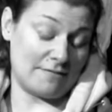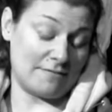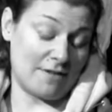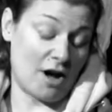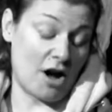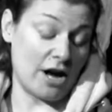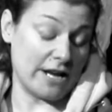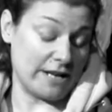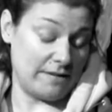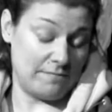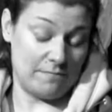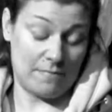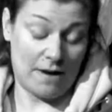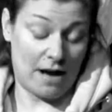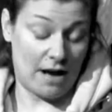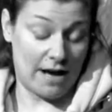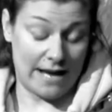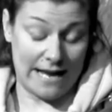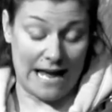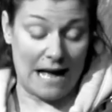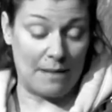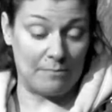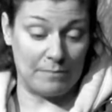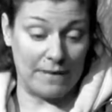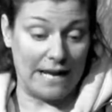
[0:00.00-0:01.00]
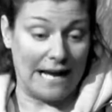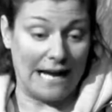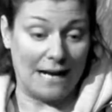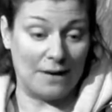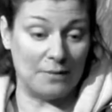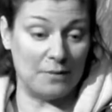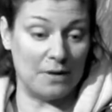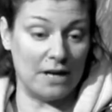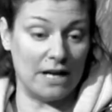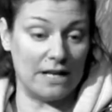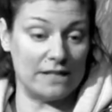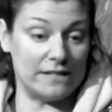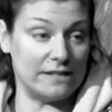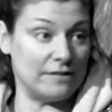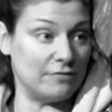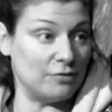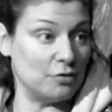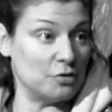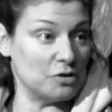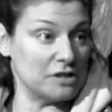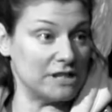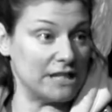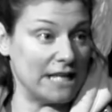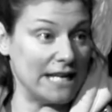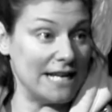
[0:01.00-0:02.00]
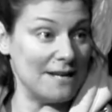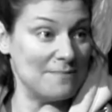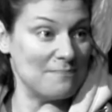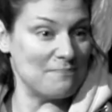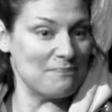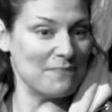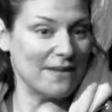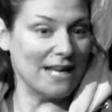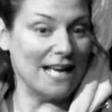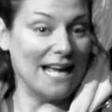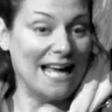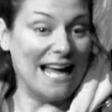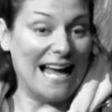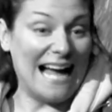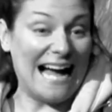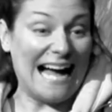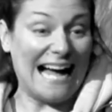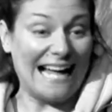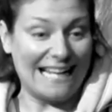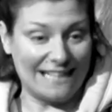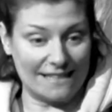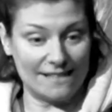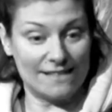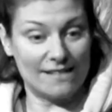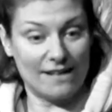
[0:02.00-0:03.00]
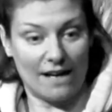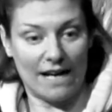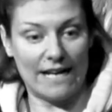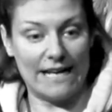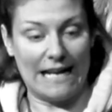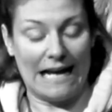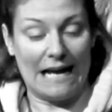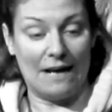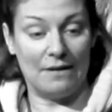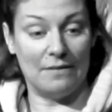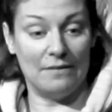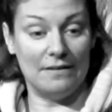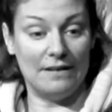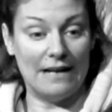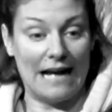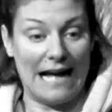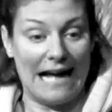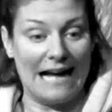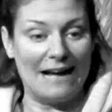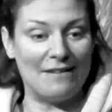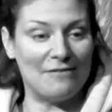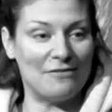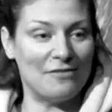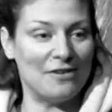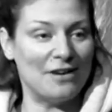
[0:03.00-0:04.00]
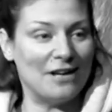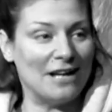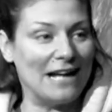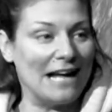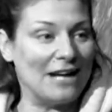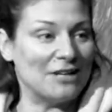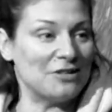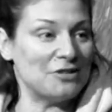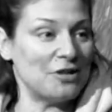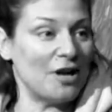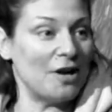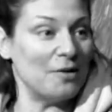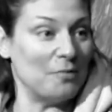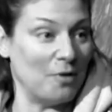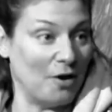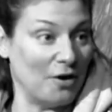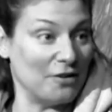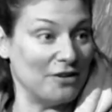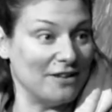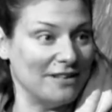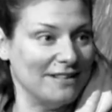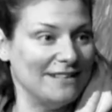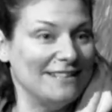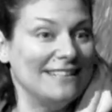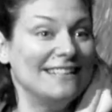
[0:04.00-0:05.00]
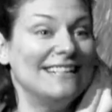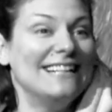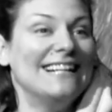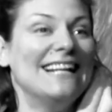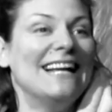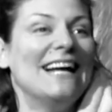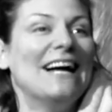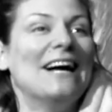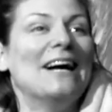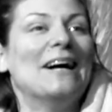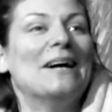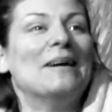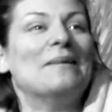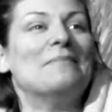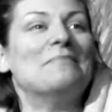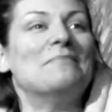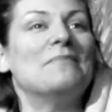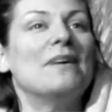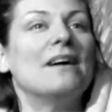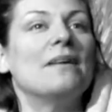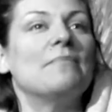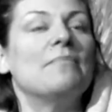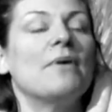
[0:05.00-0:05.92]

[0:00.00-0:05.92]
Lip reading: I am now a divorcee, and I now have a show on.